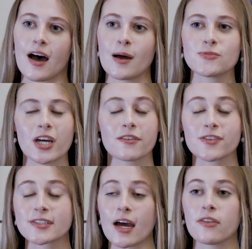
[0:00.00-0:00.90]
I'm
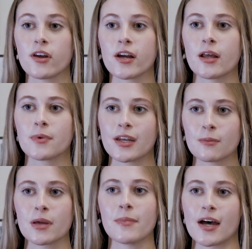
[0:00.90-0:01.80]
Jennifer Sadler, and I'm
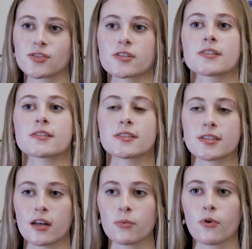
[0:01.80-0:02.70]
getting my master's in
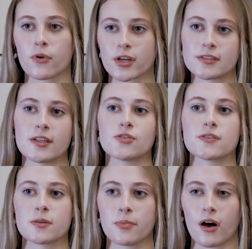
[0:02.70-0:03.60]
Sustainable
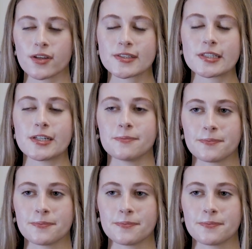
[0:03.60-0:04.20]
Organizations and Policy.